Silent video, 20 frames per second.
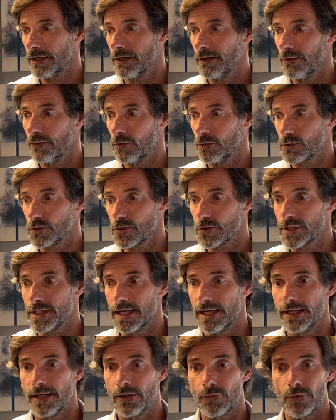also sign
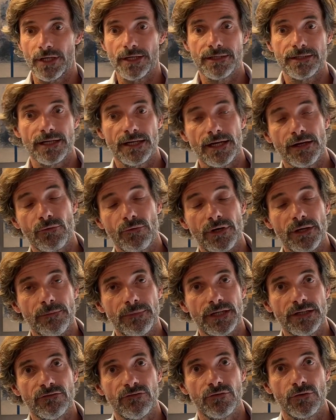a rental
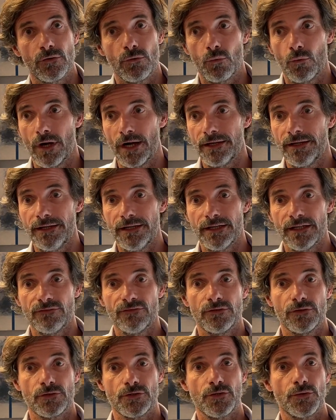agreement for 1 year,
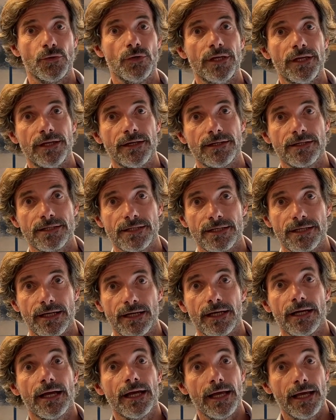for 2 years. Yeah?
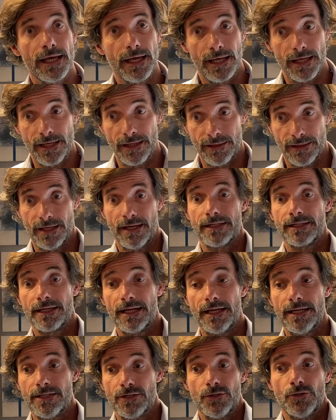In that
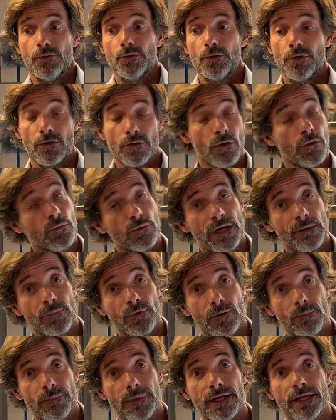case, you don't own a
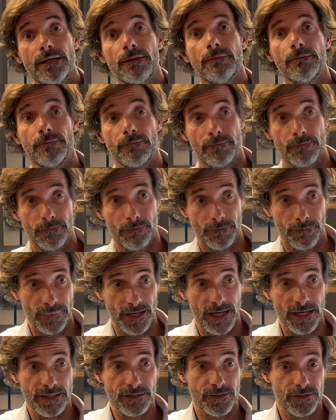property,
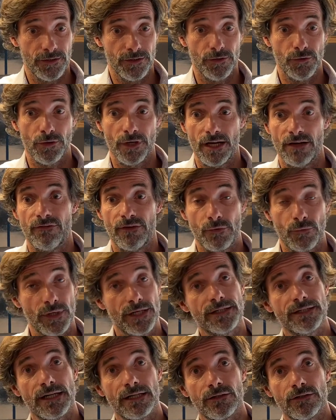but you have a
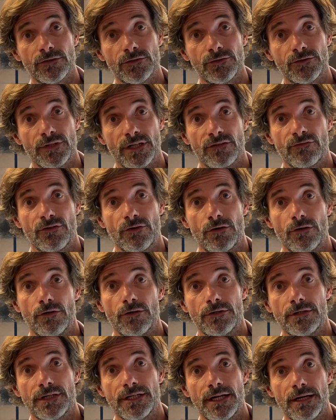rental contract for
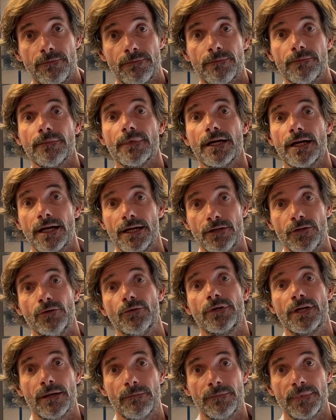long term and you
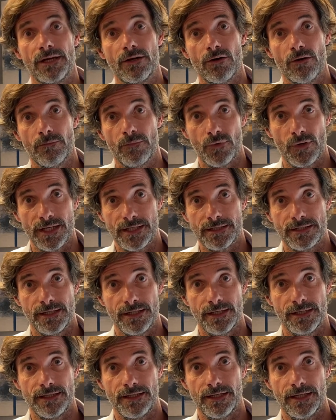can become
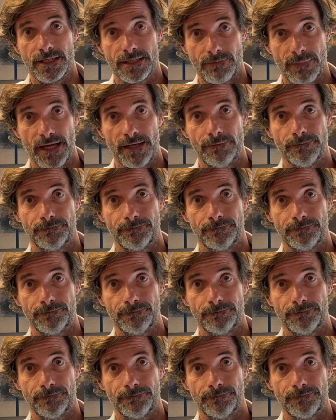resident in Spain.